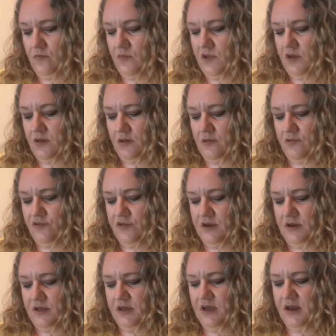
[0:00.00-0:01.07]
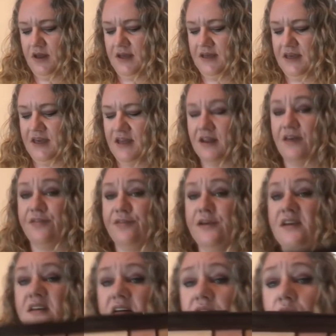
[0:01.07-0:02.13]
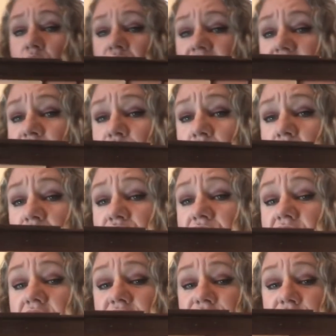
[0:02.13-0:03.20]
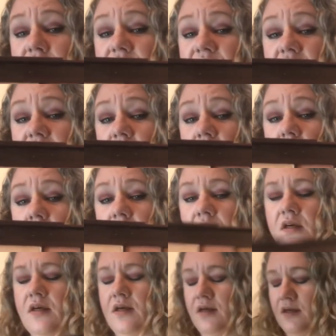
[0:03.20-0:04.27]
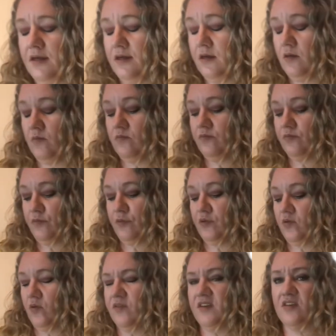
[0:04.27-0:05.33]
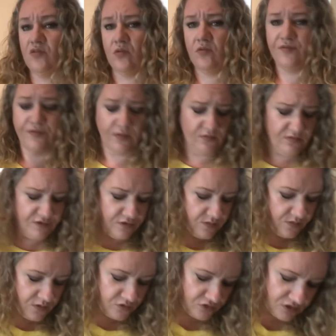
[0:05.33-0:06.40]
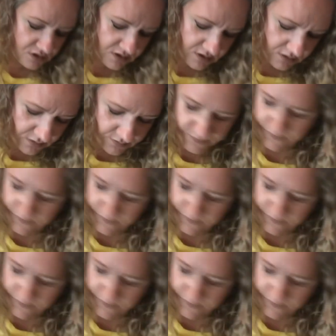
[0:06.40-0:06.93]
Colours in here. Again, I think I only swatched this for the video. I got these all from Superdrug. I